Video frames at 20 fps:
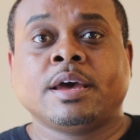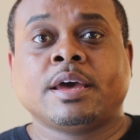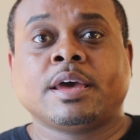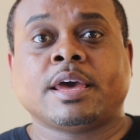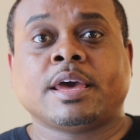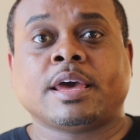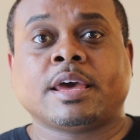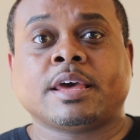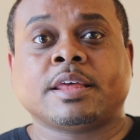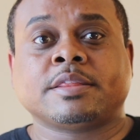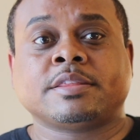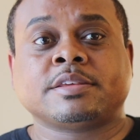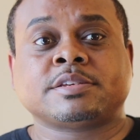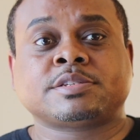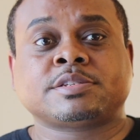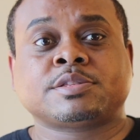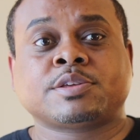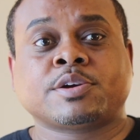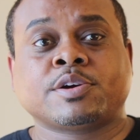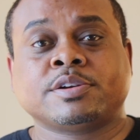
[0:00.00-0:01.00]
And
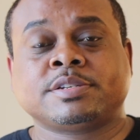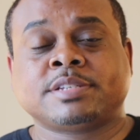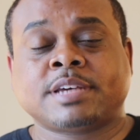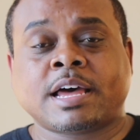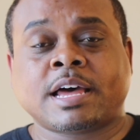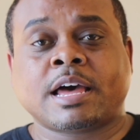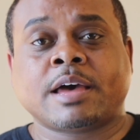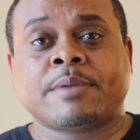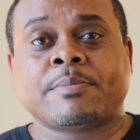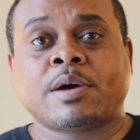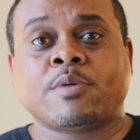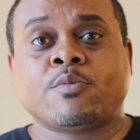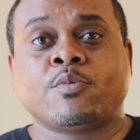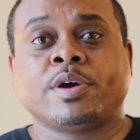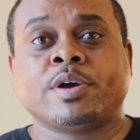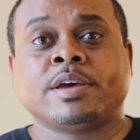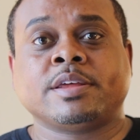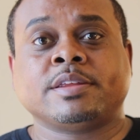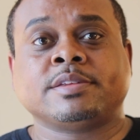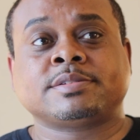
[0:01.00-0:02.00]
this third time I
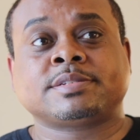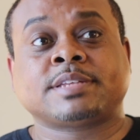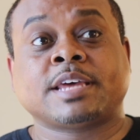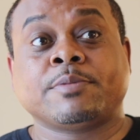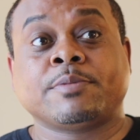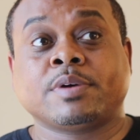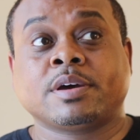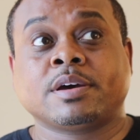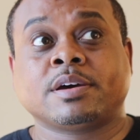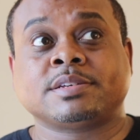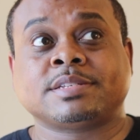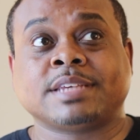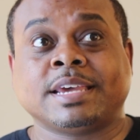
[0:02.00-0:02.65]
went and stayed because,